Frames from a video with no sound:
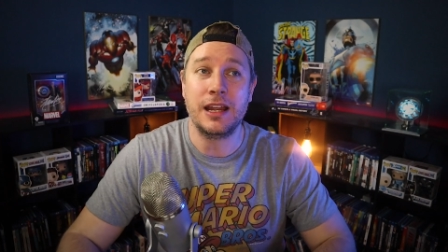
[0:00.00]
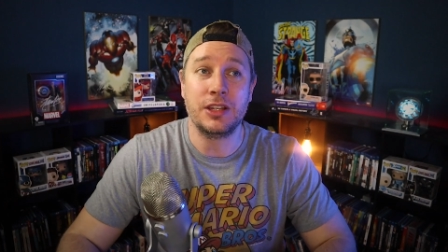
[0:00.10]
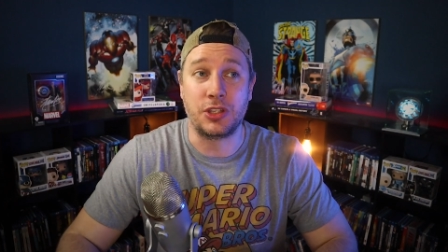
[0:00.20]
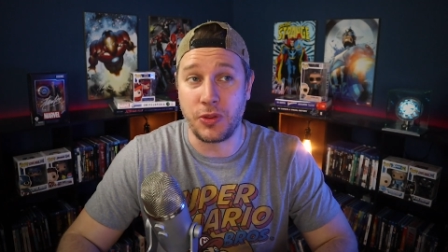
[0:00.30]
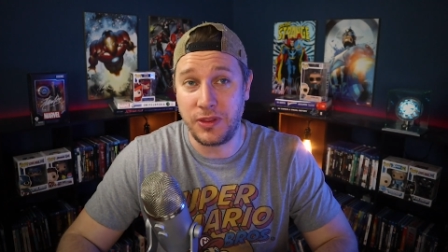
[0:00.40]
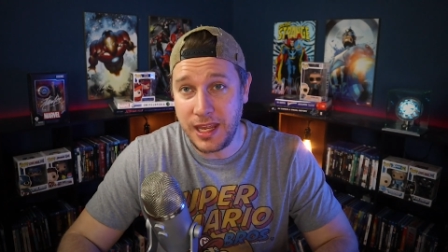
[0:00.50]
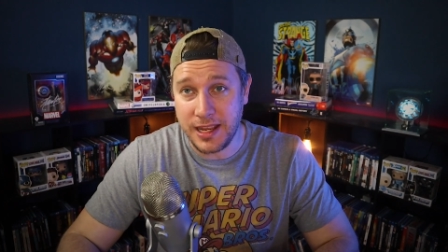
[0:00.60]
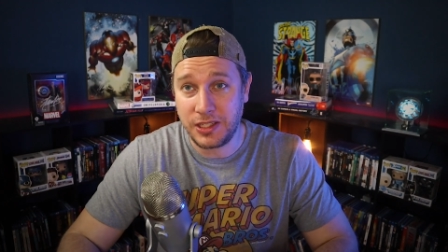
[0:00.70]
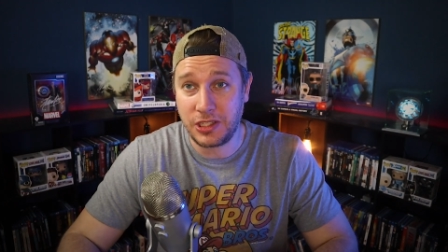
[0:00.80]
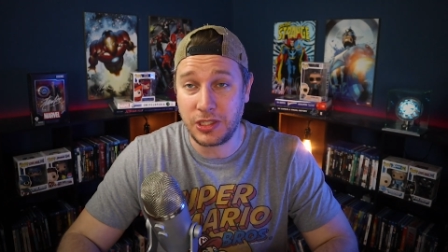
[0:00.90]
So
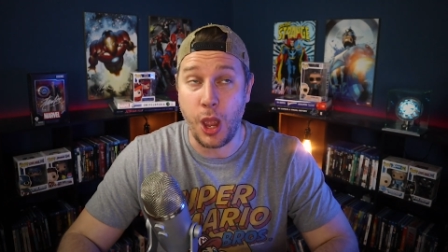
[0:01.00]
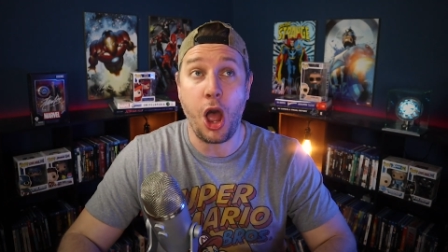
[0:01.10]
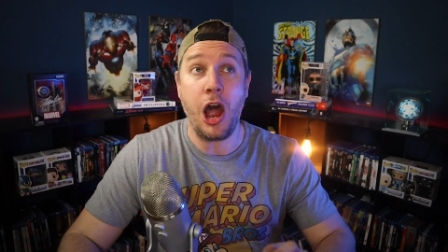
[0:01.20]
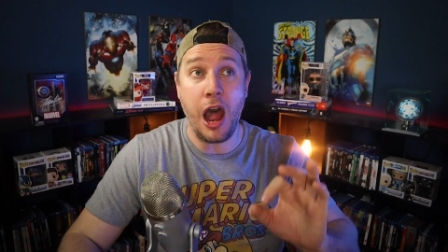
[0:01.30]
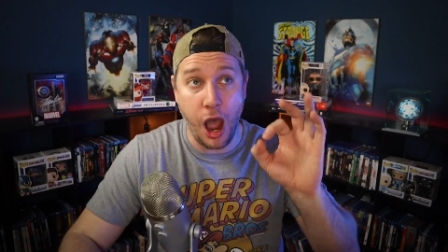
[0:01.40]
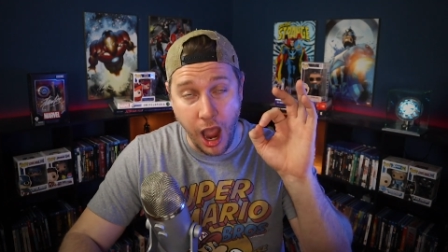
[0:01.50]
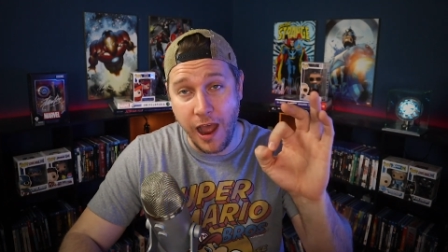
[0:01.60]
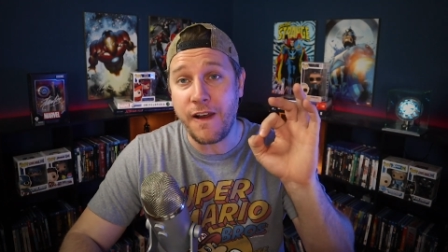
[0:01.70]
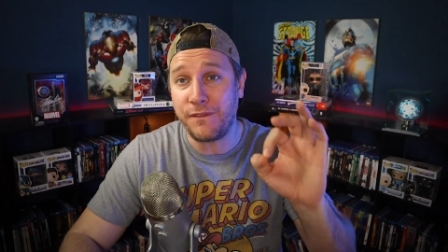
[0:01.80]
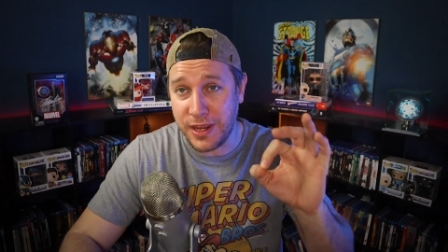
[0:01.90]
this
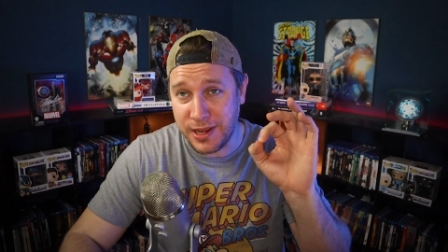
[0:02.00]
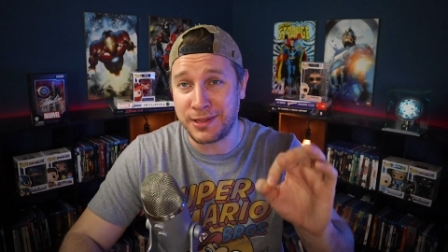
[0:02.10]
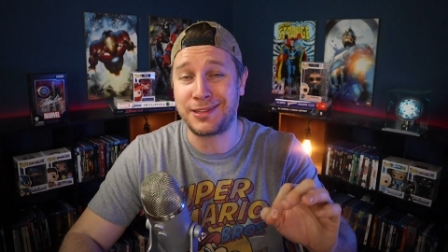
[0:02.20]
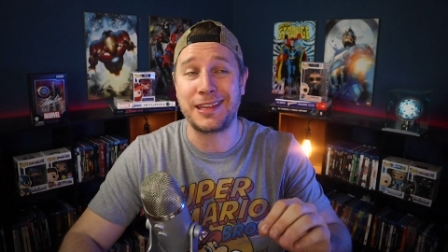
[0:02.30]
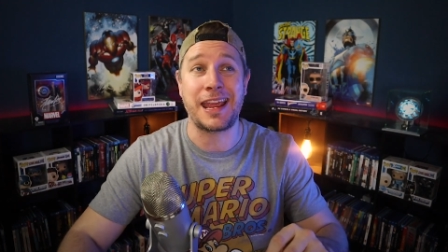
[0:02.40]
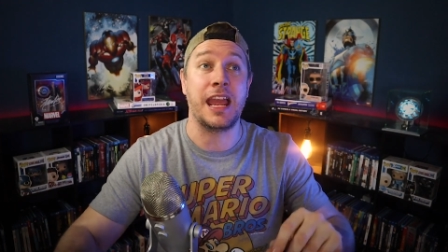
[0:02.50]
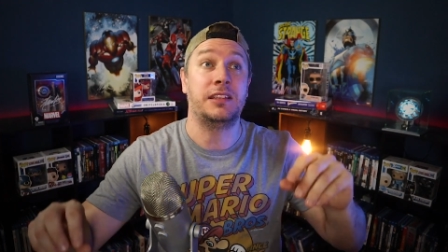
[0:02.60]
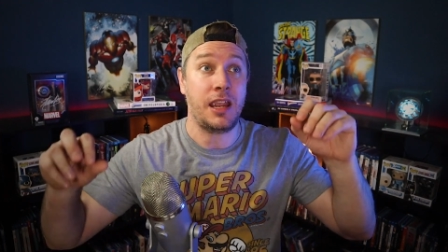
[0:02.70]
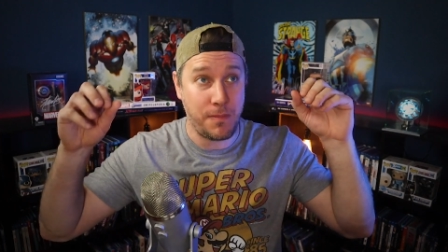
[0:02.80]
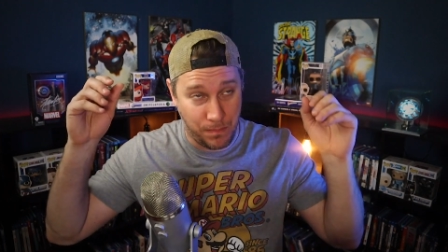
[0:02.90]
obviously
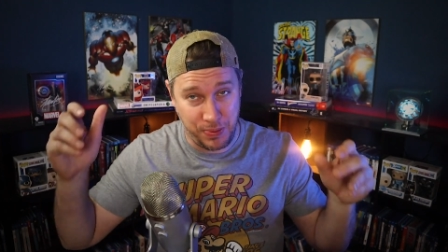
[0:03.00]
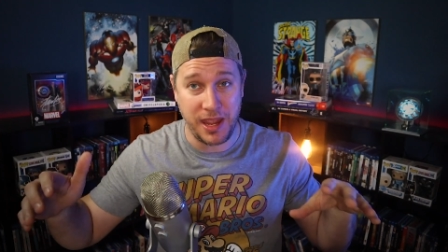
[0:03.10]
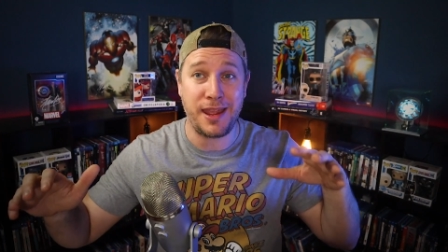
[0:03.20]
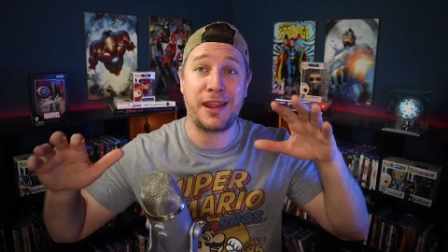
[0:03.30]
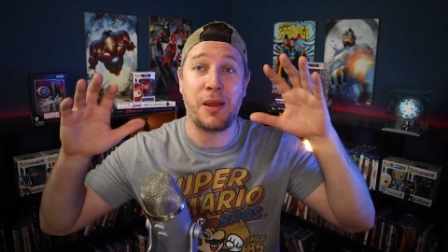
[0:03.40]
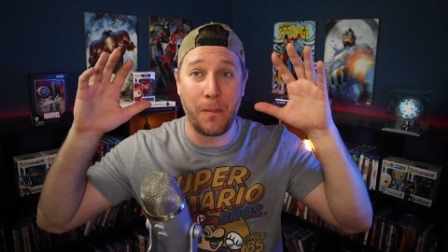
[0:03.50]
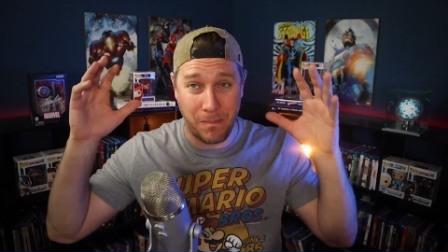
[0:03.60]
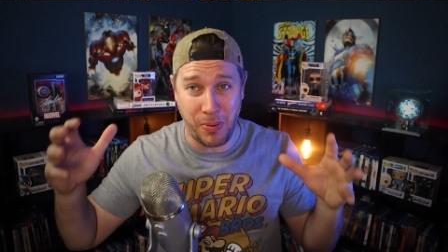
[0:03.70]
is a big,